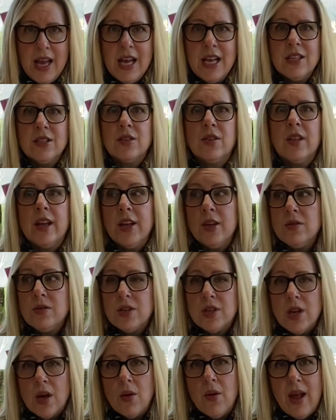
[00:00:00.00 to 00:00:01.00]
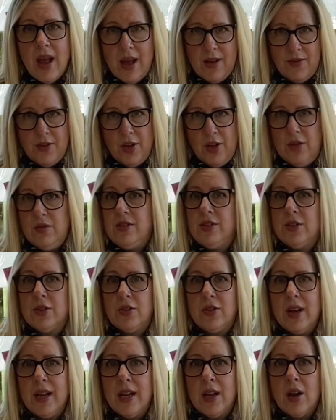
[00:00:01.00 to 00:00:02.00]
so that you don't have to use your
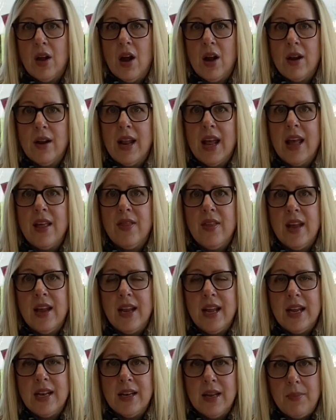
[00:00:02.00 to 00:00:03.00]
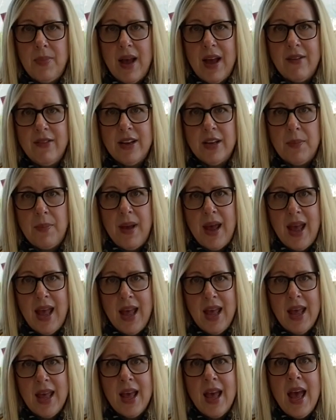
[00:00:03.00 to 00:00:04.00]
credit card and then end up having to
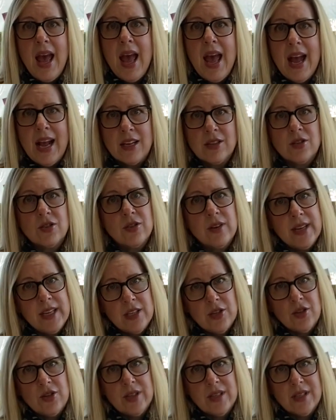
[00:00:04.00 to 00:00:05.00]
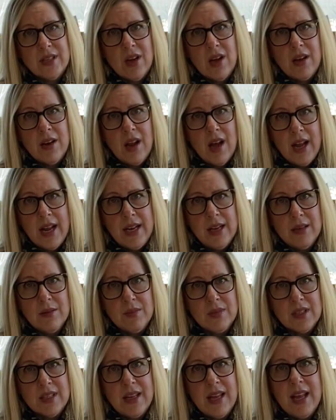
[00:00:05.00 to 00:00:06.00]
pay extra interest on items.